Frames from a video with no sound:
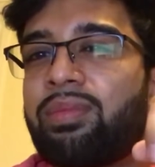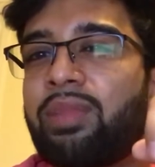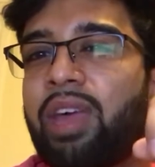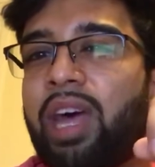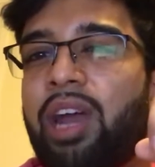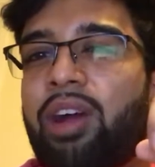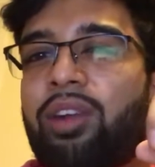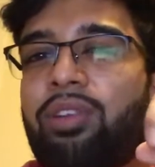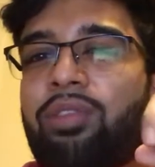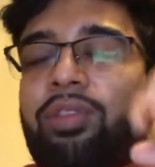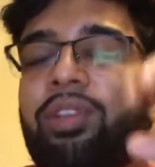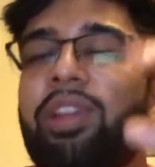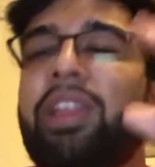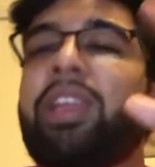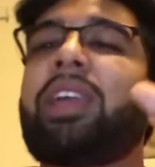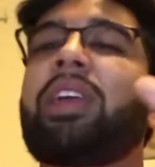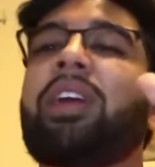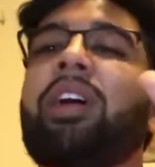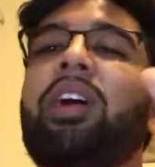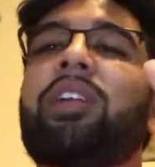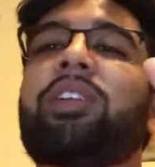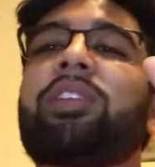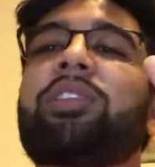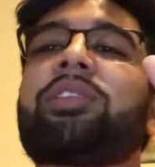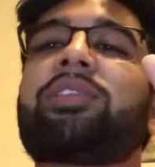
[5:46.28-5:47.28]
I don't
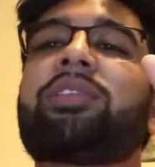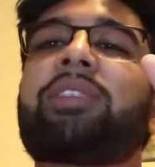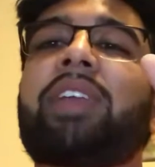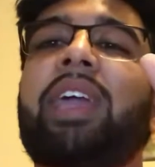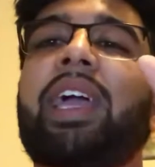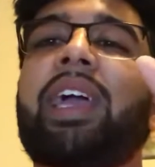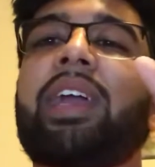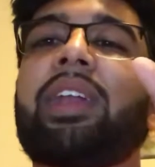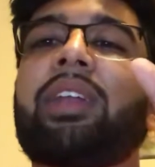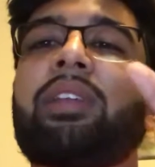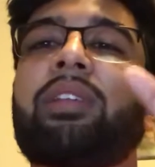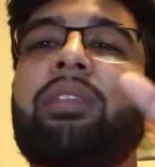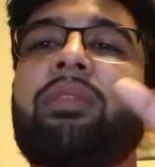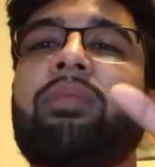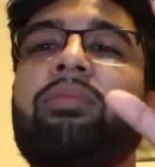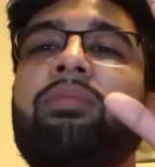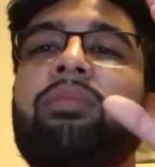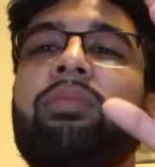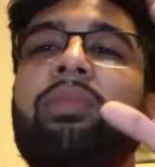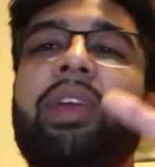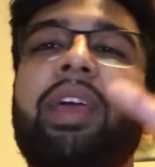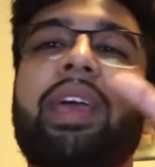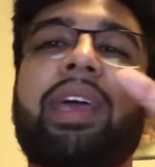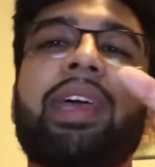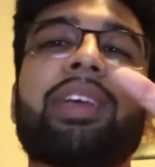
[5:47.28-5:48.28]
really understand
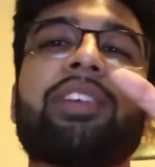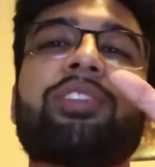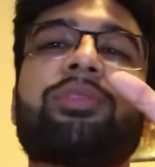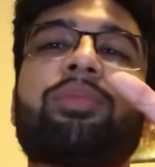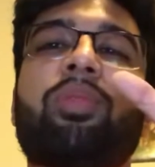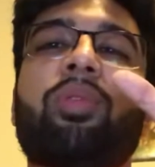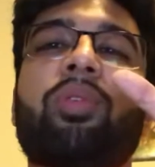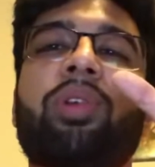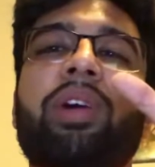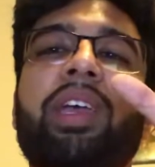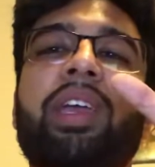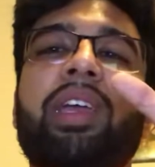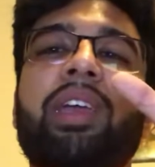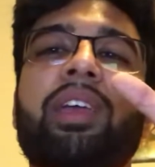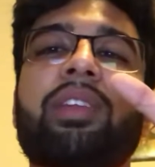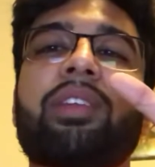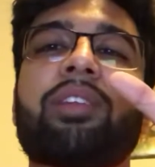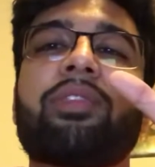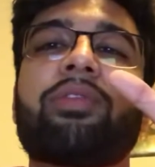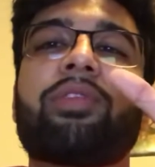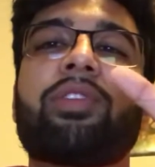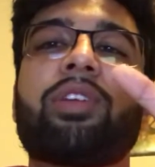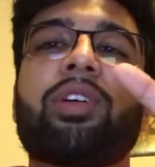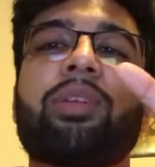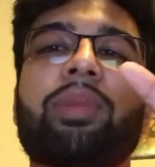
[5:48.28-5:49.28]
his point in
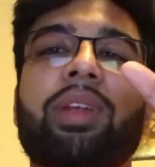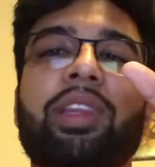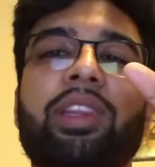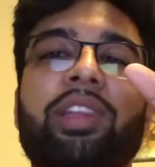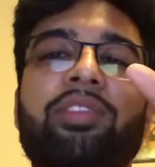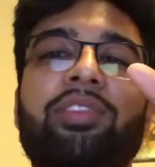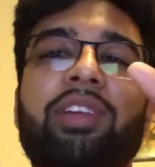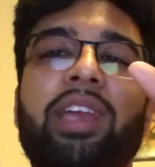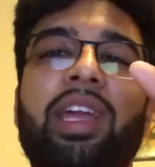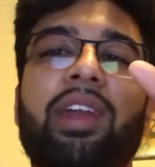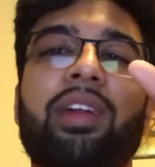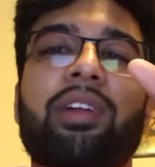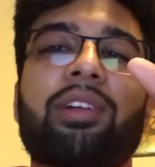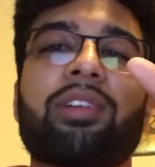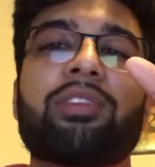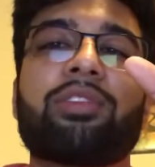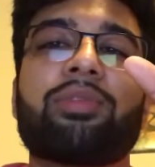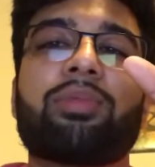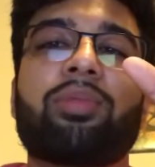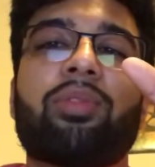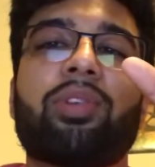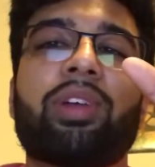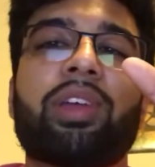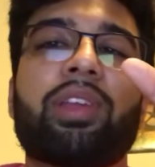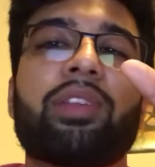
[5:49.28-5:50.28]
the film, like the janitor's
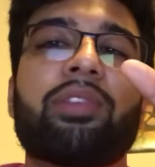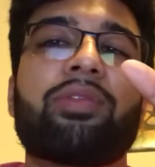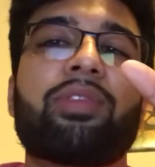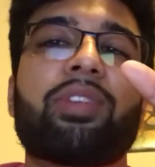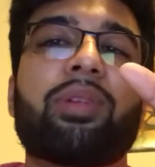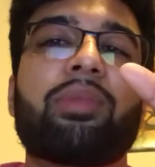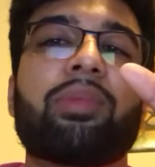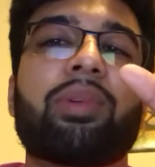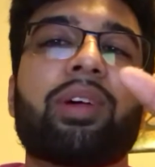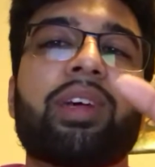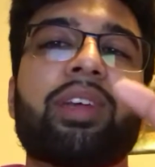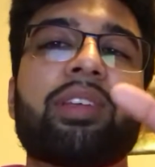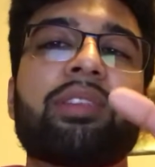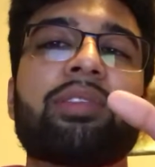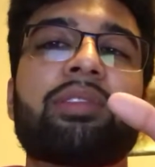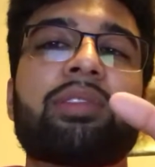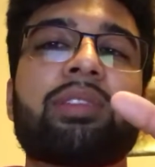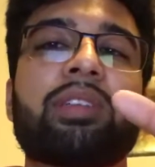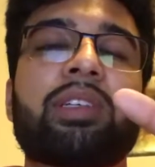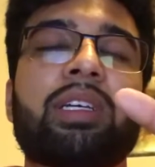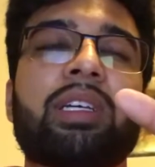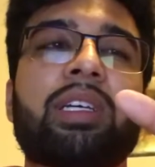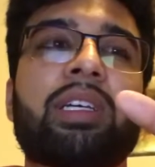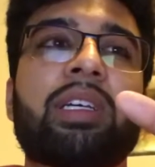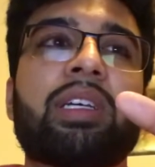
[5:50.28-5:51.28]
point in the film,
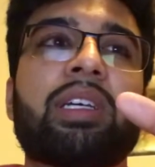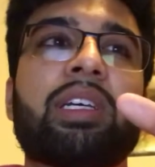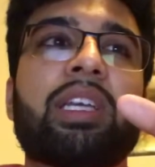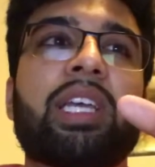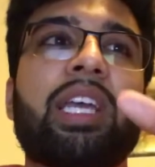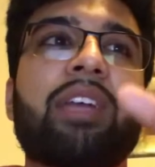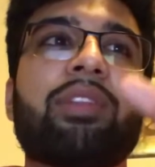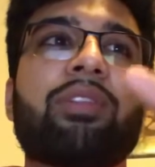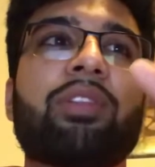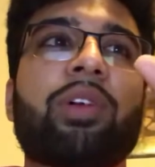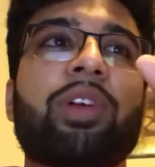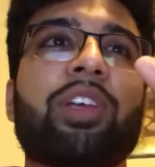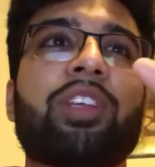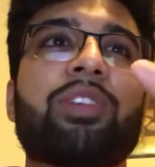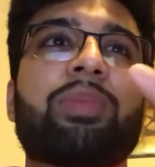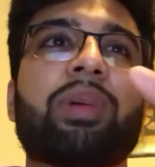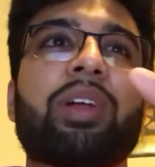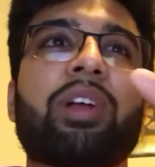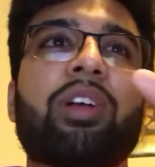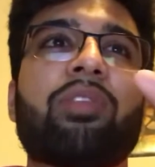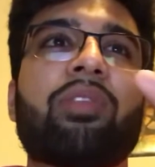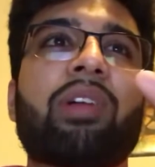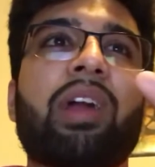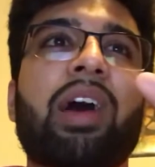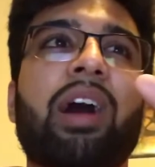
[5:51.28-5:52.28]
because even though he's
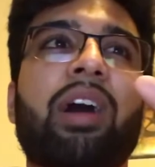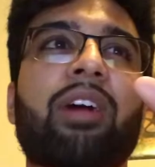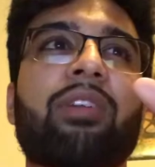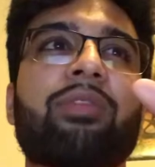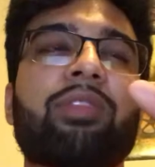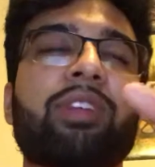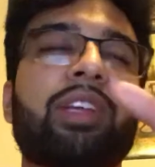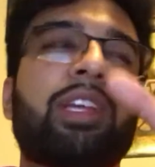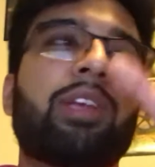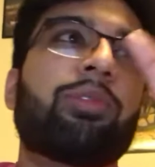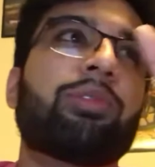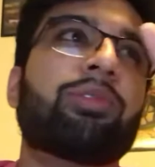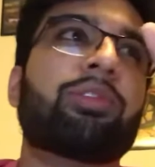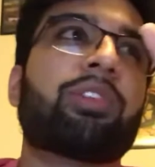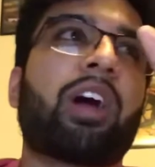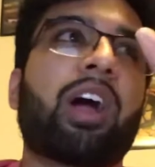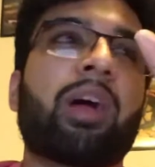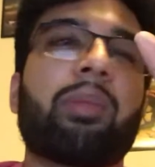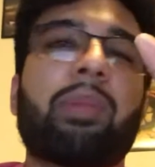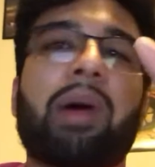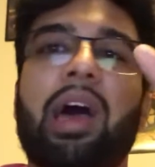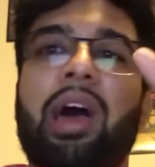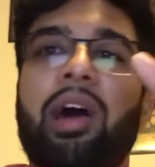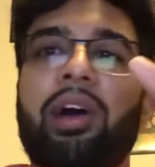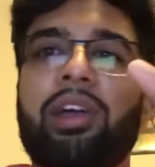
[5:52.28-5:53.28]
been around, he was
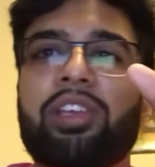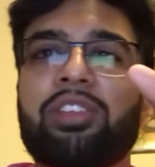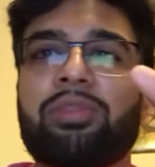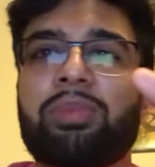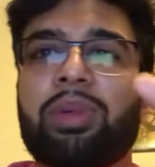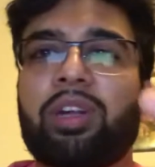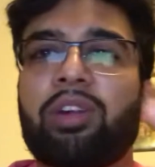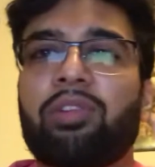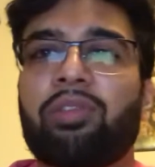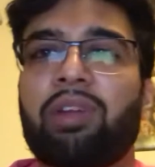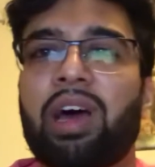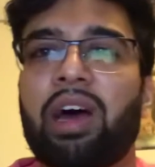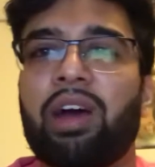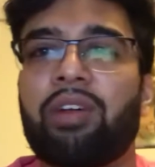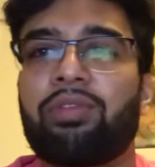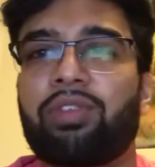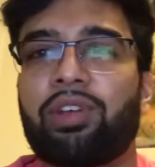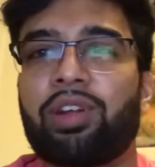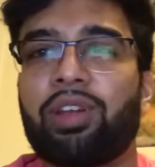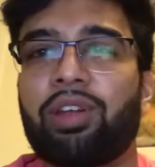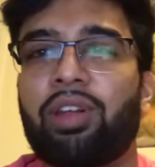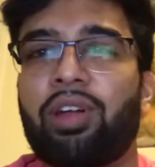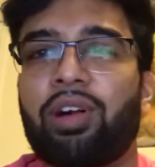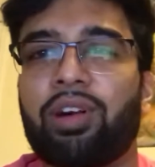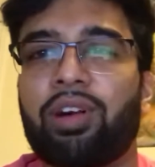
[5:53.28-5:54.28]
talking about how he's been around
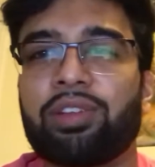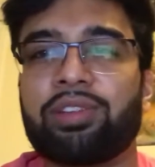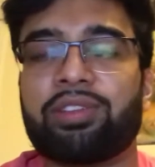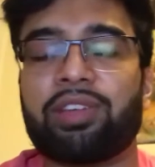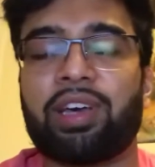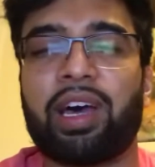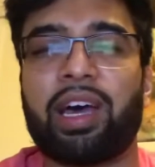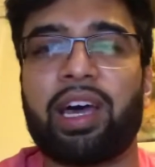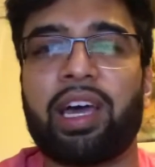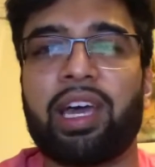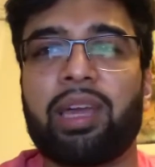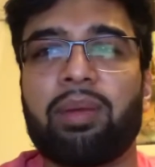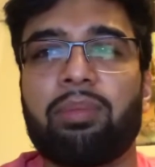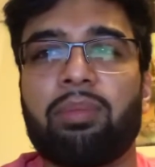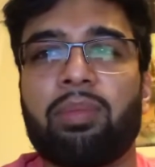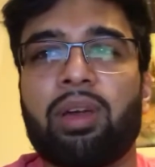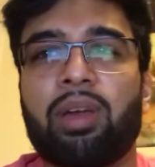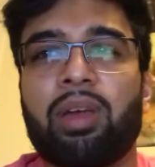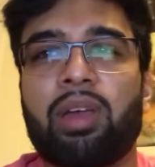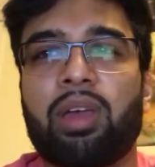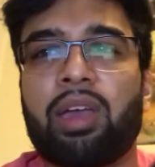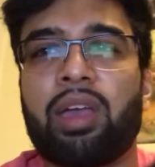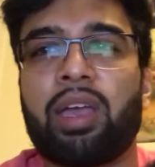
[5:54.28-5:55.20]
for a long time,